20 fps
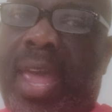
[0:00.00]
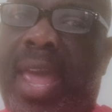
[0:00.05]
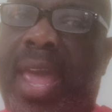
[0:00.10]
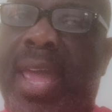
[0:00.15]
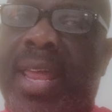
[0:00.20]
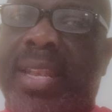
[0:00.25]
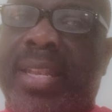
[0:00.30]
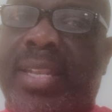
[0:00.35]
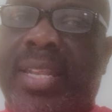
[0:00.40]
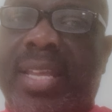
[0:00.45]

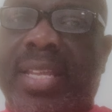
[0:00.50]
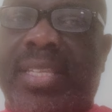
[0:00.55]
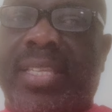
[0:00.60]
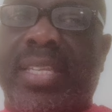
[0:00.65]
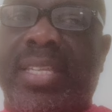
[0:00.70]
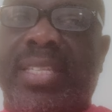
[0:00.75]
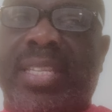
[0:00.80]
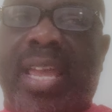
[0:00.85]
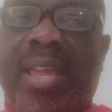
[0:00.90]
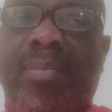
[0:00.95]
And this
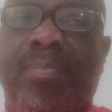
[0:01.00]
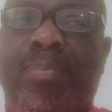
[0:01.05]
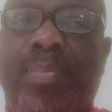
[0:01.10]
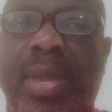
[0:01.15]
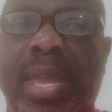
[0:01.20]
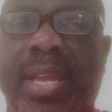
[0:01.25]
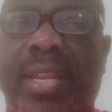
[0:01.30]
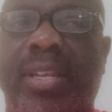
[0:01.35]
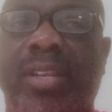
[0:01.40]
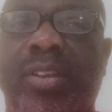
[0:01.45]
is a
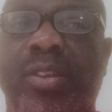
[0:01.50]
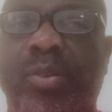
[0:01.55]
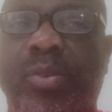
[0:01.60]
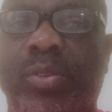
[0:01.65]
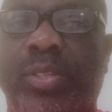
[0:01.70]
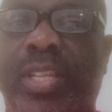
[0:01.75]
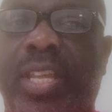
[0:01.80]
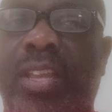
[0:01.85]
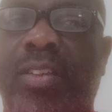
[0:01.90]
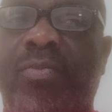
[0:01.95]
big
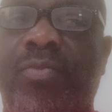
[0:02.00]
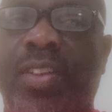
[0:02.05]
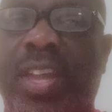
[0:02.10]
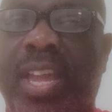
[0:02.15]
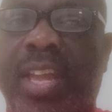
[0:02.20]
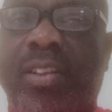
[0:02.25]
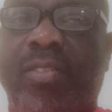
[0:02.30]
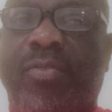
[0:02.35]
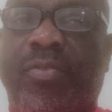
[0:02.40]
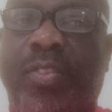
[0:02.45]
news
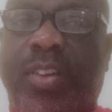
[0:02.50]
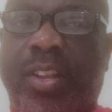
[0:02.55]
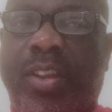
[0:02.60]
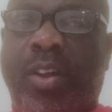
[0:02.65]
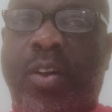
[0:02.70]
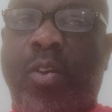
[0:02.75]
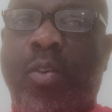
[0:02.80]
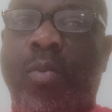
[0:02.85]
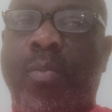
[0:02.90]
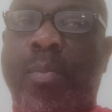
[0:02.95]
event for the
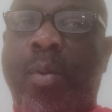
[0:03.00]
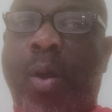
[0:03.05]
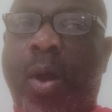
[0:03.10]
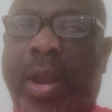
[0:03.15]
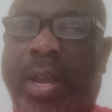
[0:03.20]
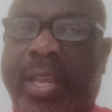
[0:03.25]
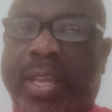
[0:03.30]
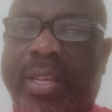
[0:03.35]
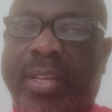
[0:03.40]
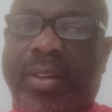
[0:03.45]
whole market.